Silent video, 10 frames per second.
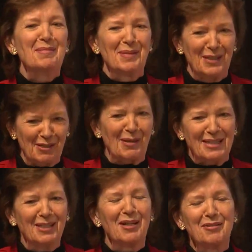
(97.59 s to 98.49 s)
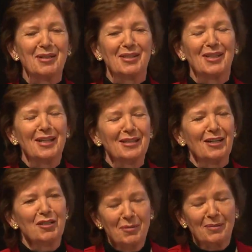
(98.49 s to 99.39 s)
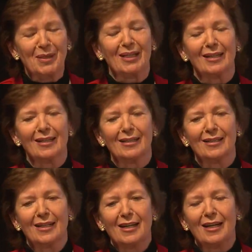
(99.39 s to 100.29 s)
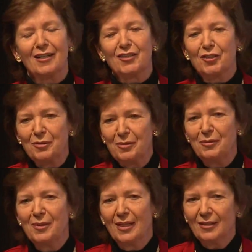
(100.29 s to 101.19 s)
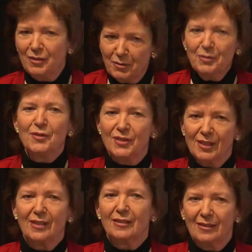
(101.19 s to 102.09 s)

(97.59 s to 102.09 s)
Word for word: in the 20 countries that you are working in uh, to use